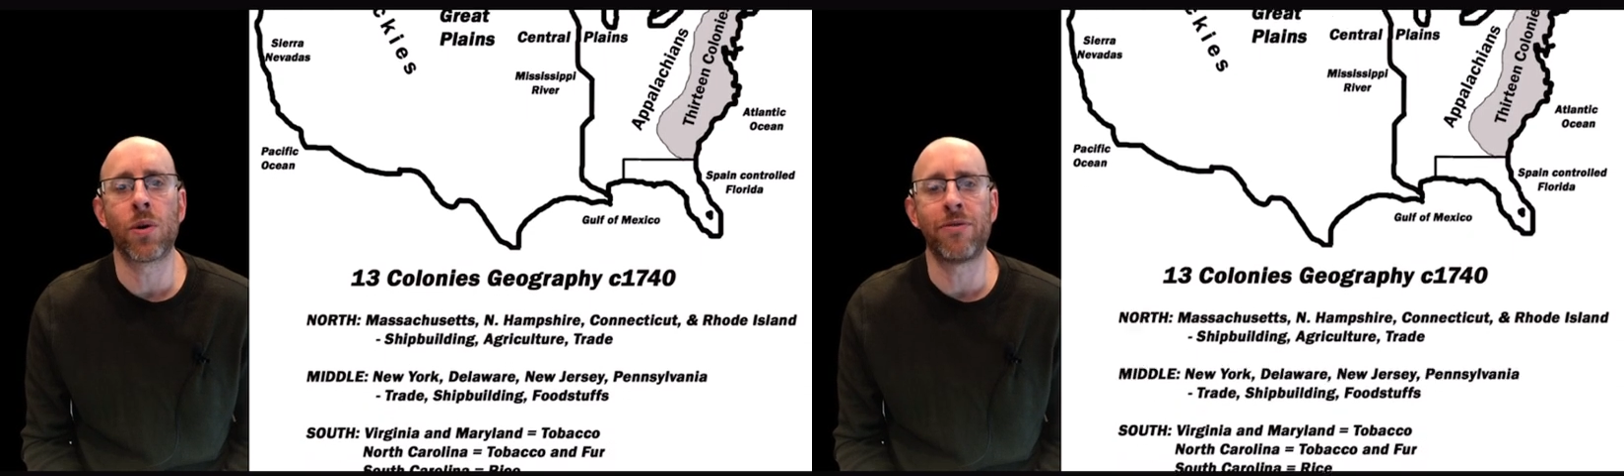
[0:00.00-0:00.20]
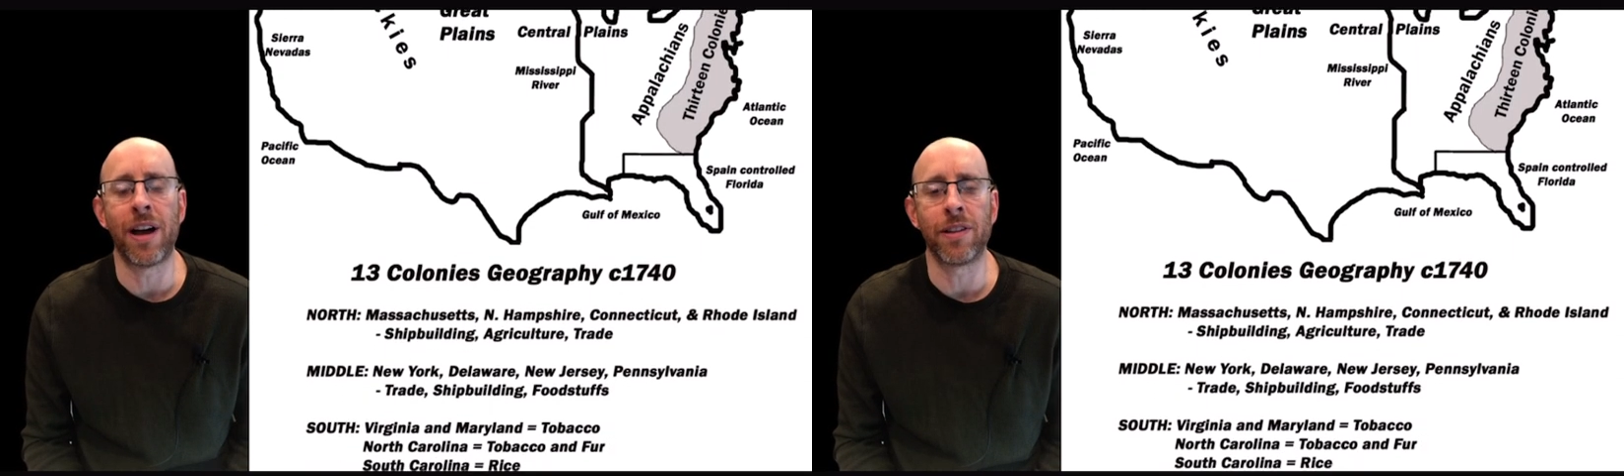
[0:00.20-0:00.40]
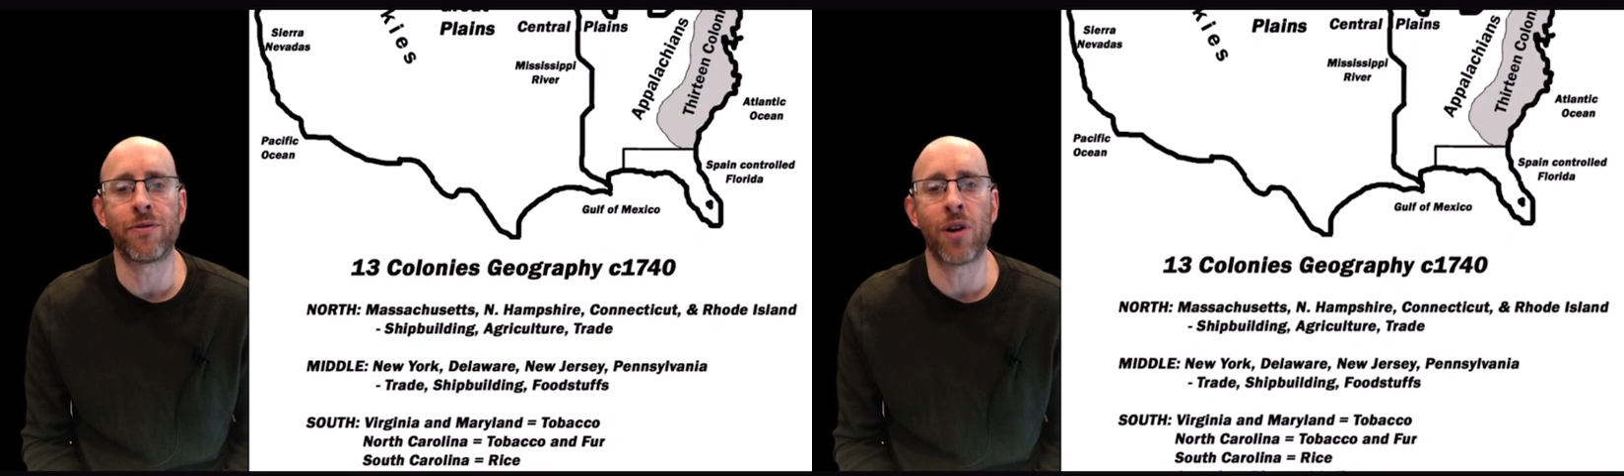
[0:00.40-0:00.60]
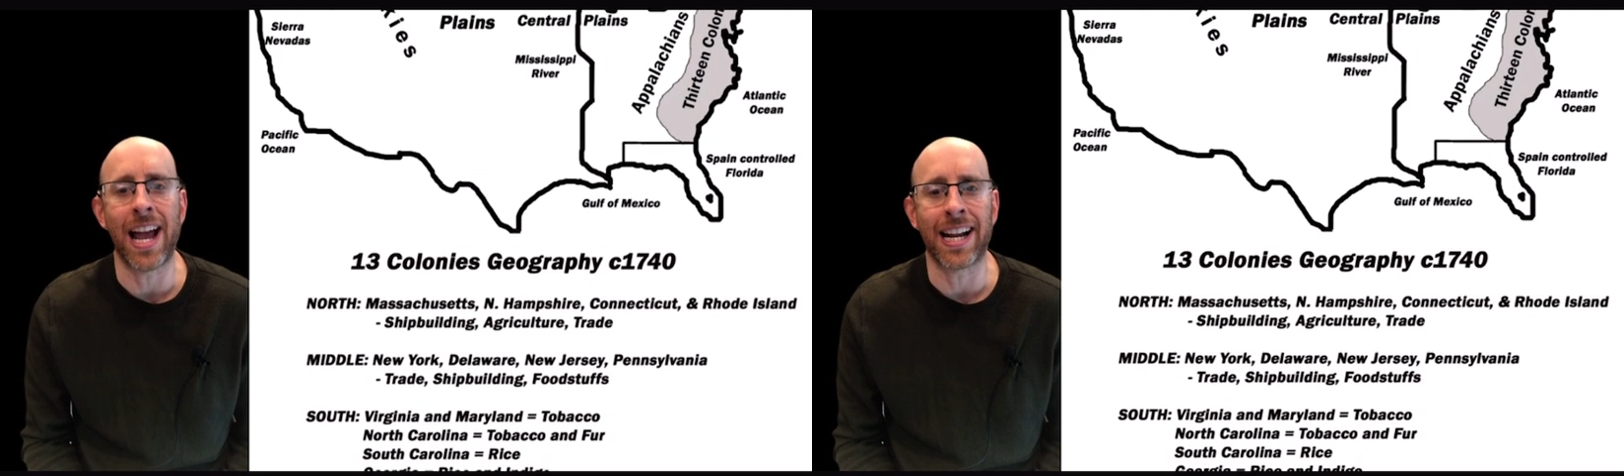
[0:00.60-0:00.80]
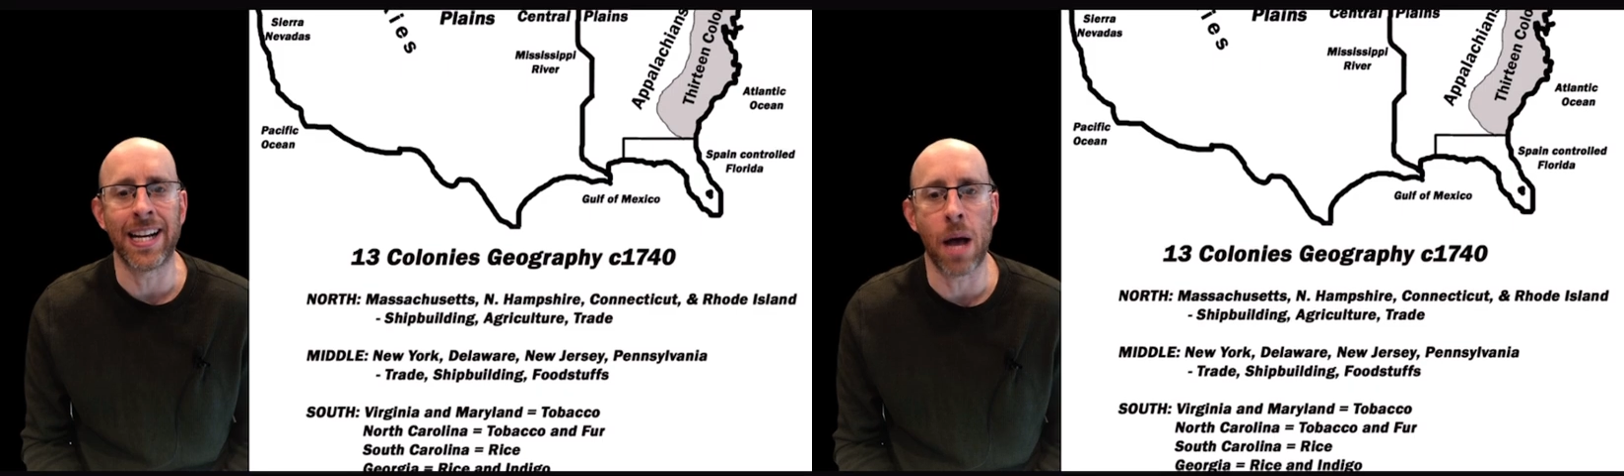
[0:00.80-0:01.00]
founded for
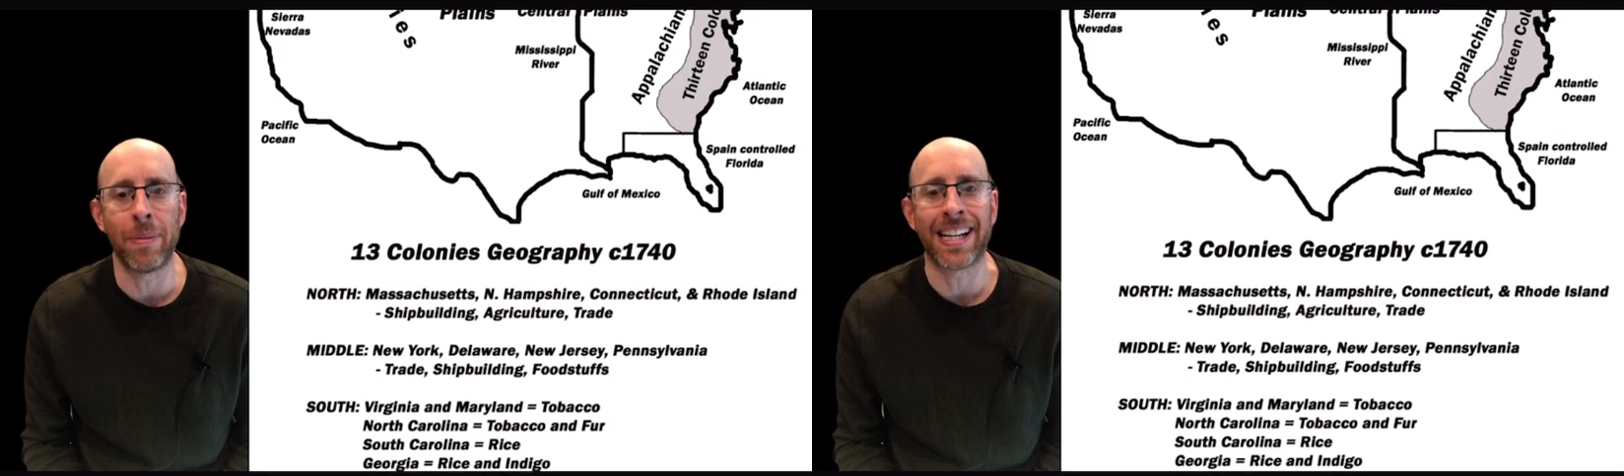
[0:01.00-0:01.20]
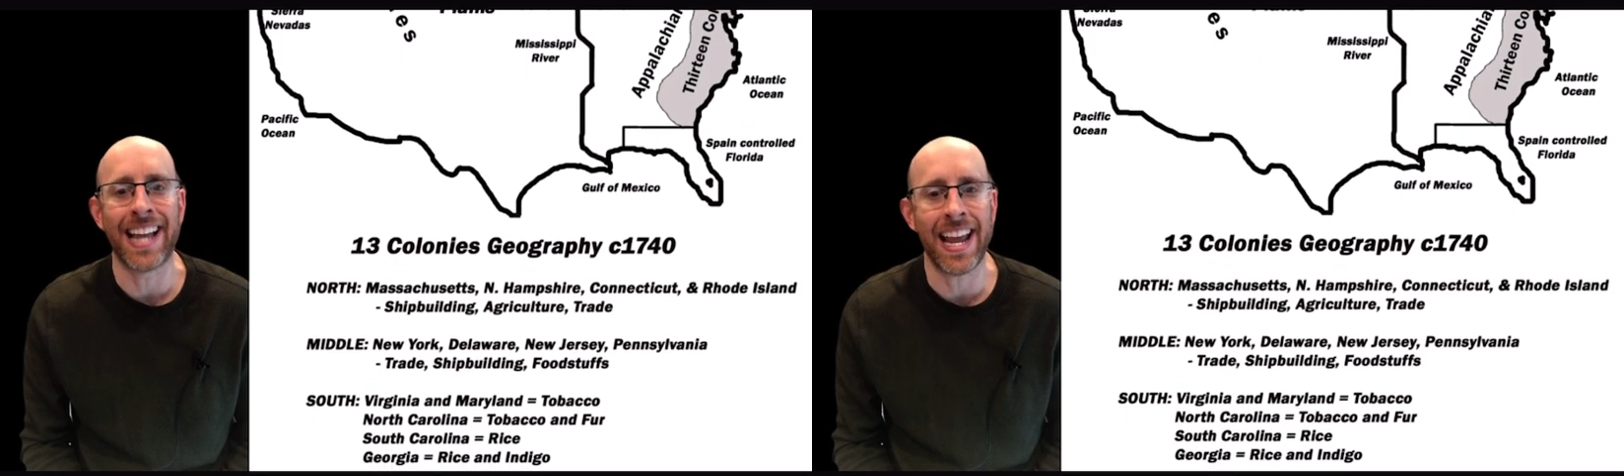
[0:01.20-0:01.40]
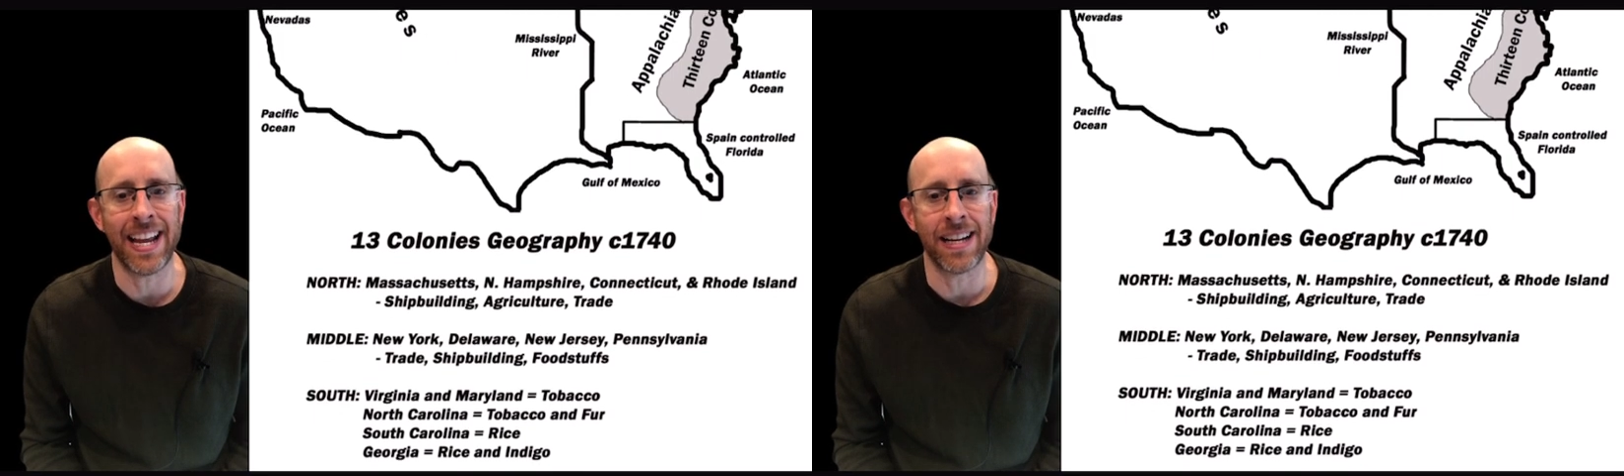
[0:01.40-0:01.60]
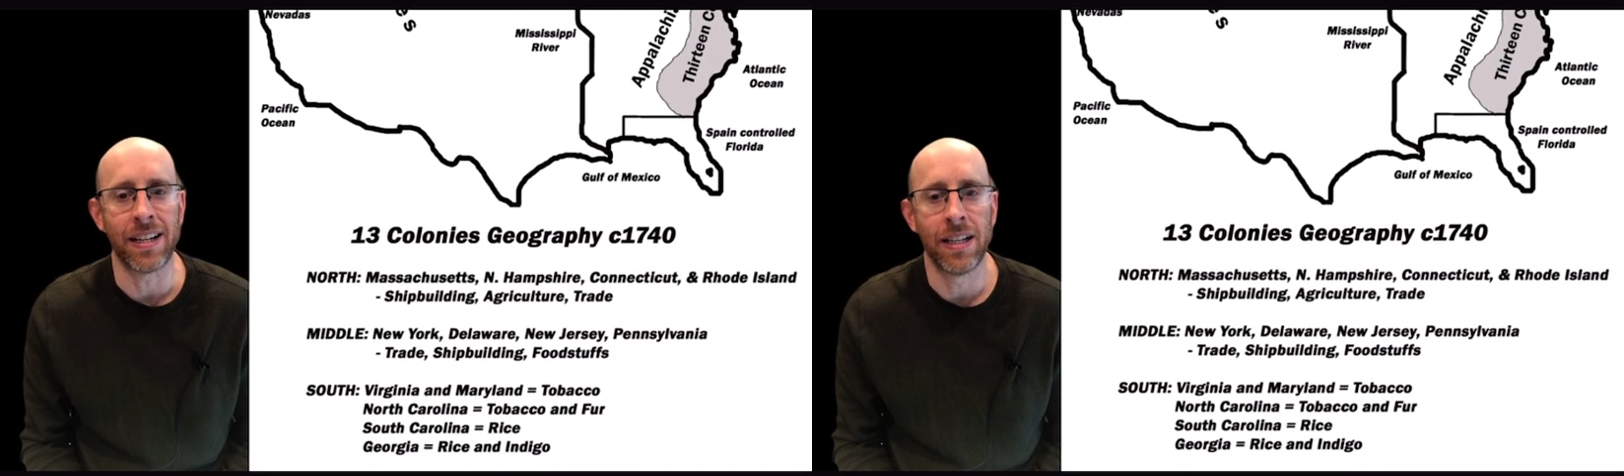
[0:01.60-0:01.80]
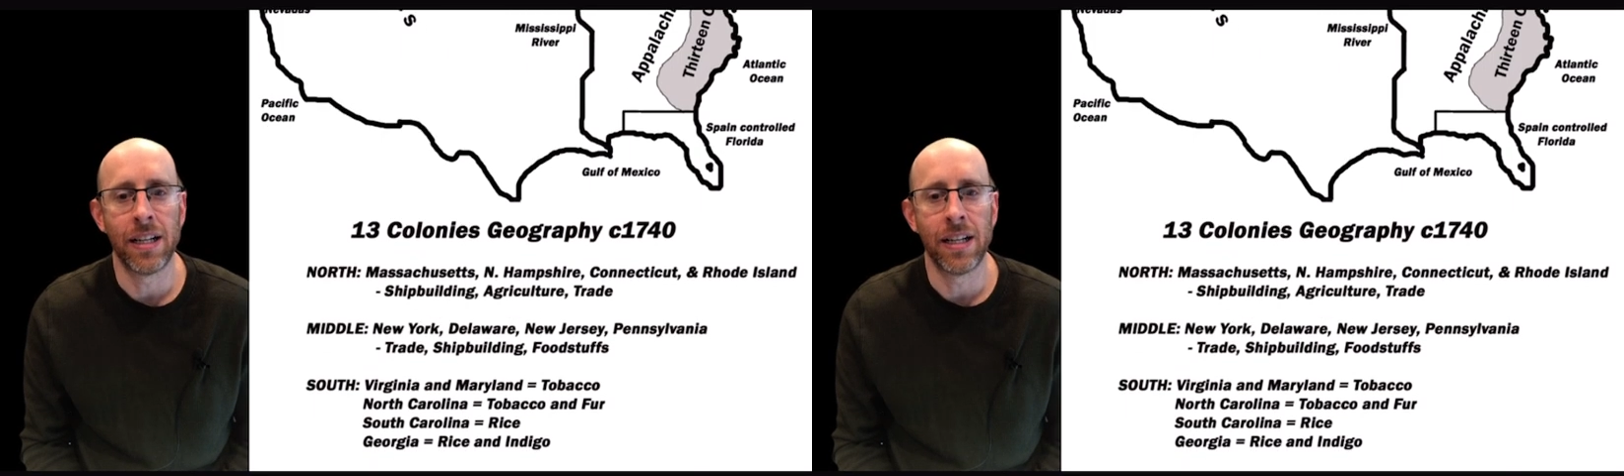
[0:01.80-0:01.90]
economic gain.